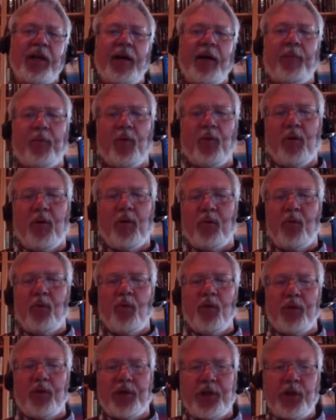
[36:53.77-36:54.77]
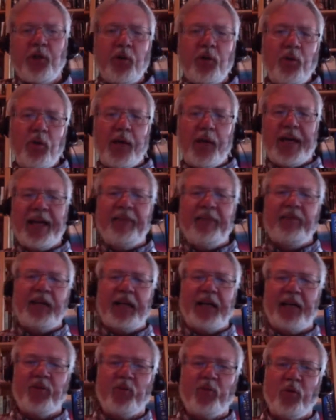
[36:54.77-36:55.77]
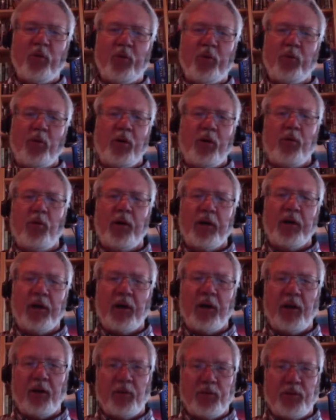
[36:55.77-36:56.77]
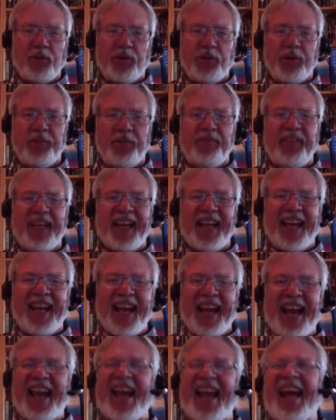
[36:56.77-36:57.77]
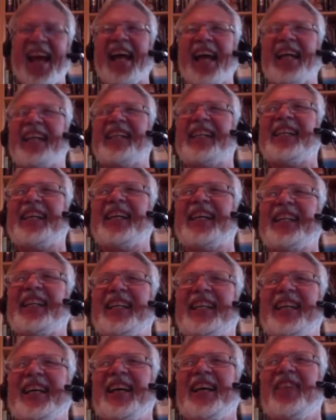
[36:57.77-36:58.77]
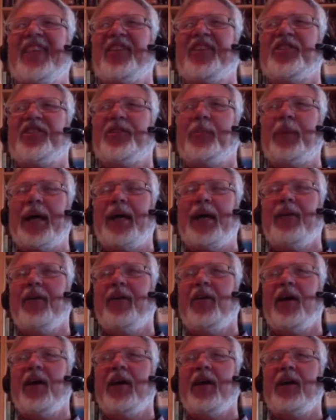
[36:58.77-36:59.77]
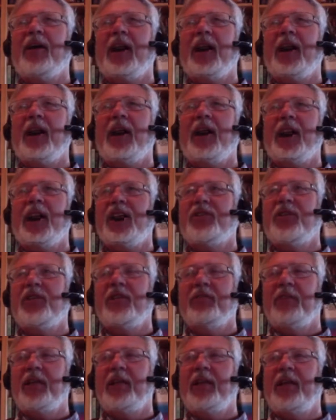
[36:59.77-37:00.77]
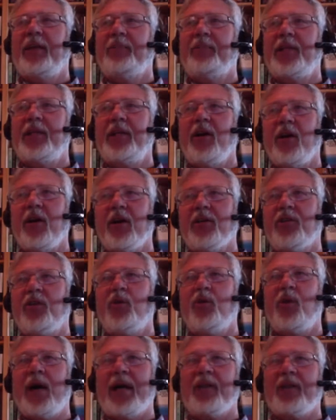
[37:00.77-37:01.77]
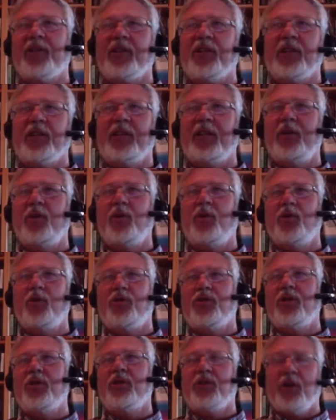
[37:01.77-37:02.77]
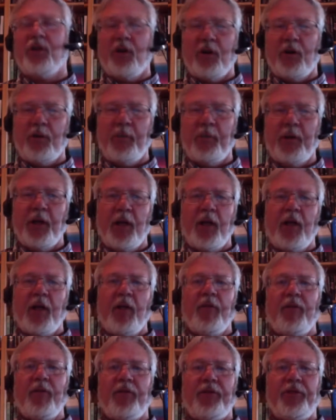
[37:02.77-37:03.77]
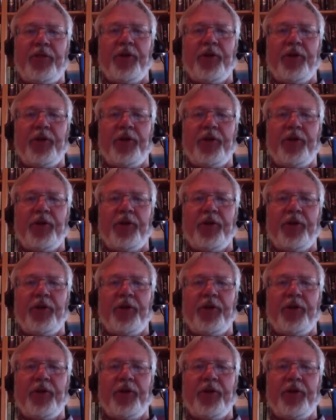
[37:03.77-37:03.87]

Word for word: up World War II even as World War I closed. Right. And uh, there's a banker out of London, City of London, named Tiarks, who actually used the term the